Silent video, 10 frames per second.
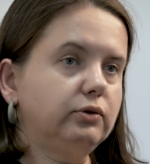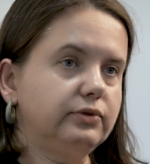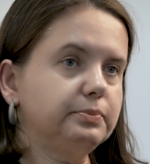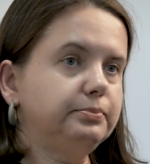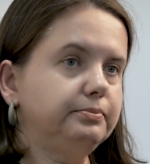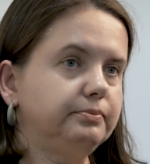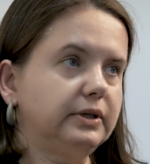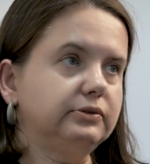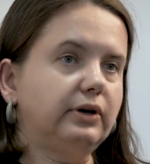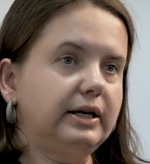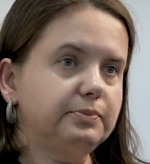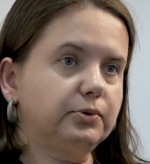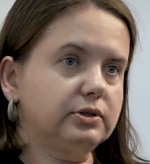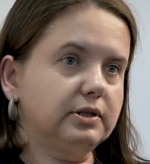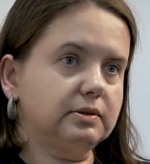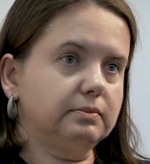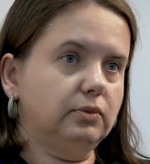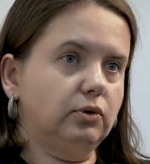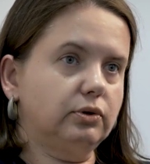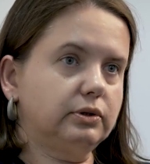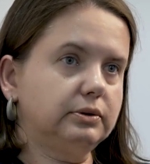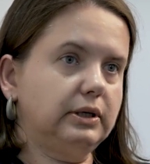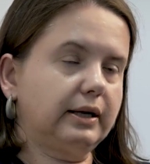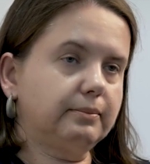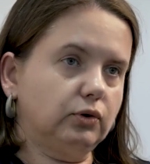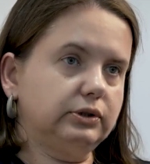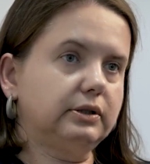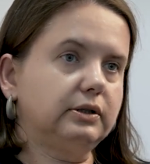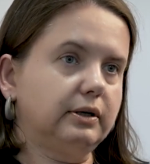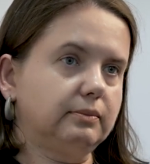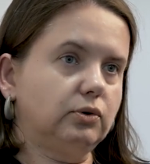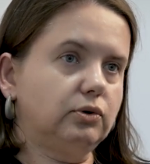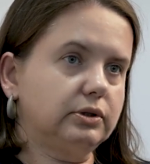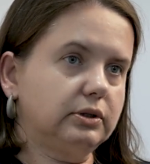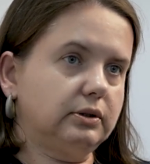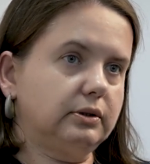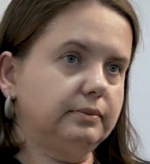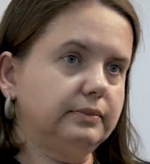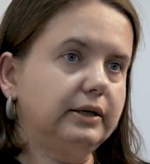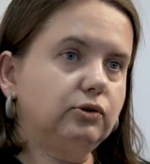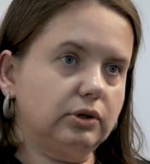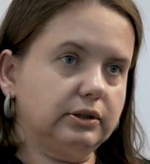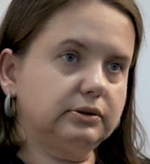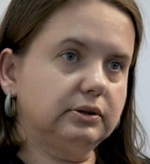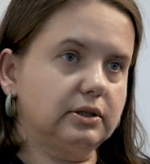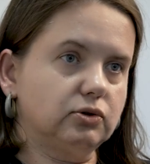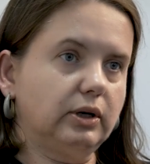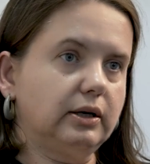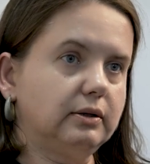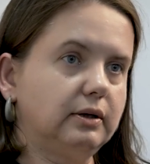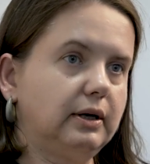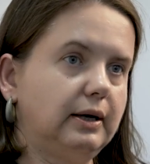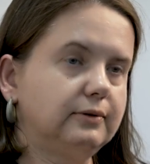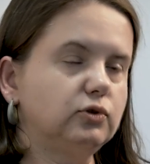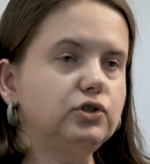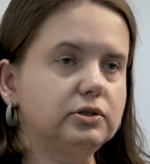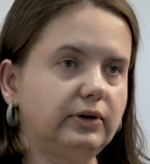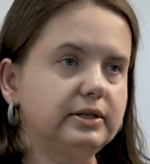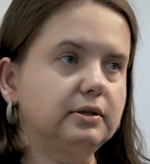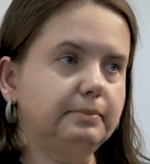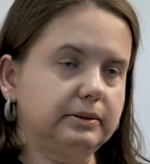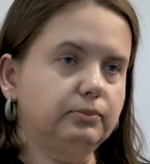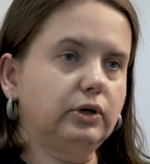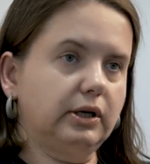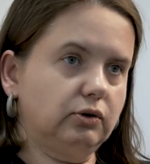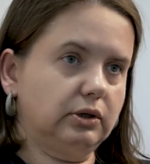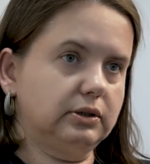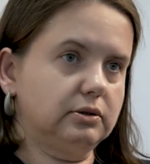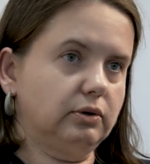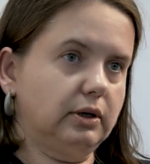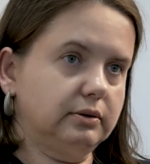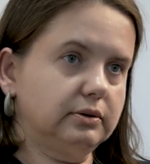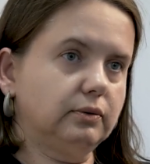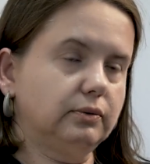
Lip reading: all this advice process more like modern and more accurate as well. Not just faster, but more accurate as well.